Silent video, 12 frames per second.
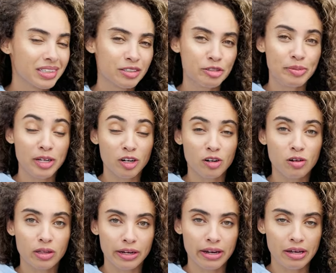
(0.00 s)
There's been a girl
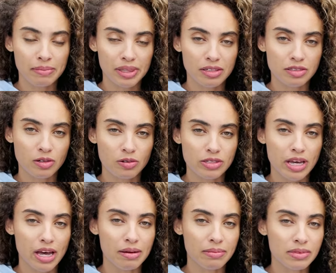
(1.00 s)
glaring at me this whole
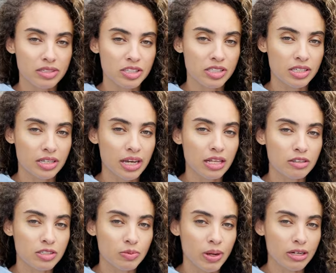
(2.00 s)
time. She's in the yellow
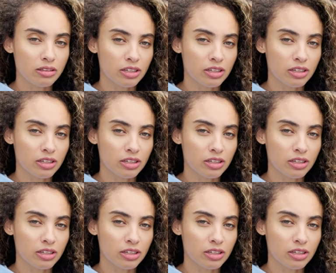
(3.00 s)
sweater.